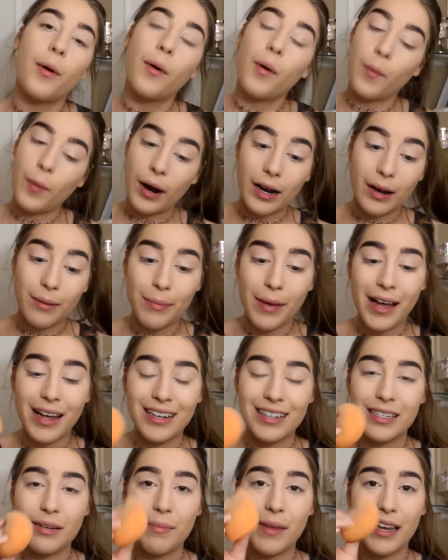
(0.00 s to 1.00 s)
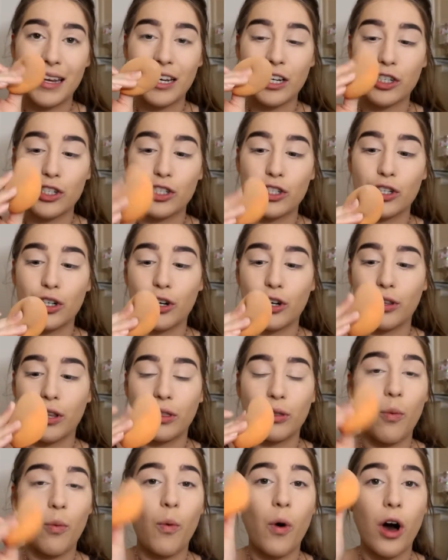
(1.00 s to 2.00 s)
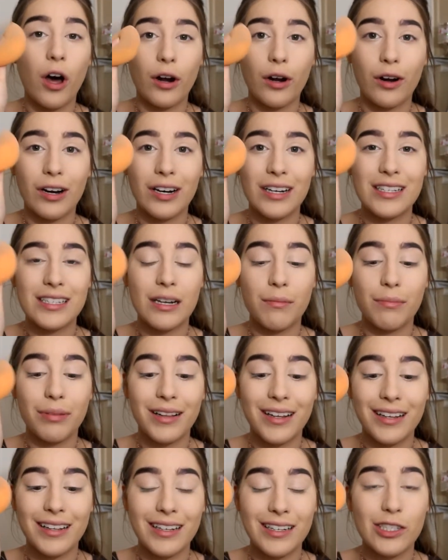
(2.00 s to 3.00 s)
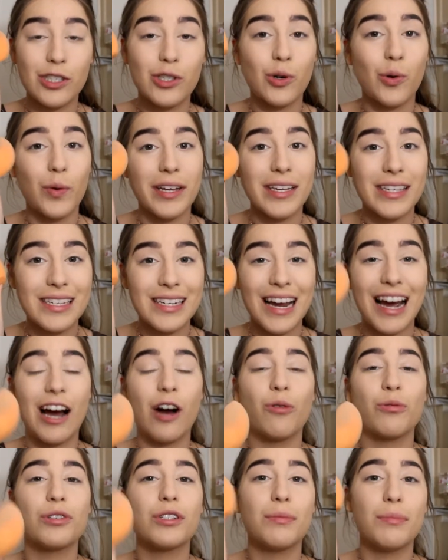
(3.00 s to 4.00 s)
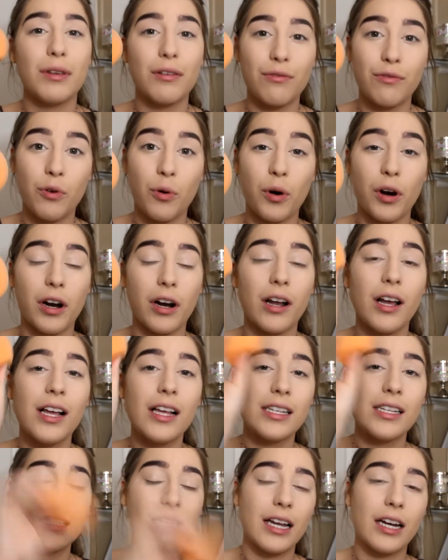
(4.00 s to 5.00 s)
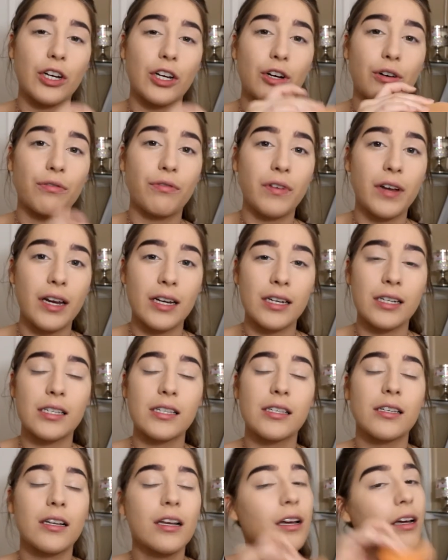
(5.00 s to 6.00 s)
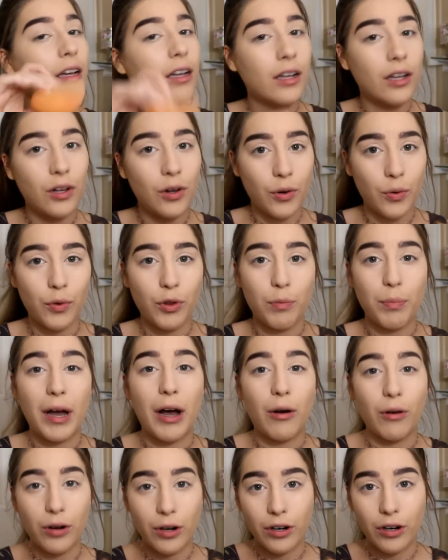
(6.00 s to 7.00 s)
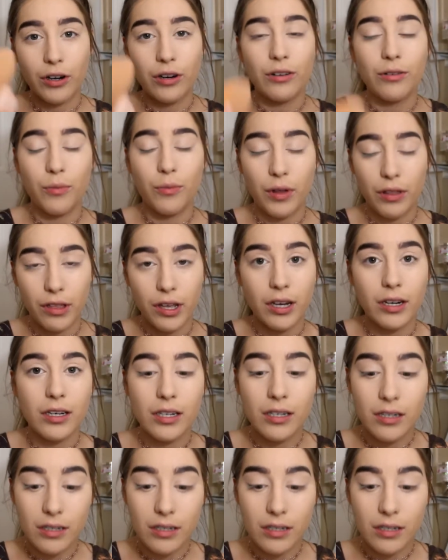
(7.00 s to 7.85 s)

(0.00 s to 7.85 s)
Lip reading: recommend making sure that the water is completely squeezed out before setting your face with powder with it.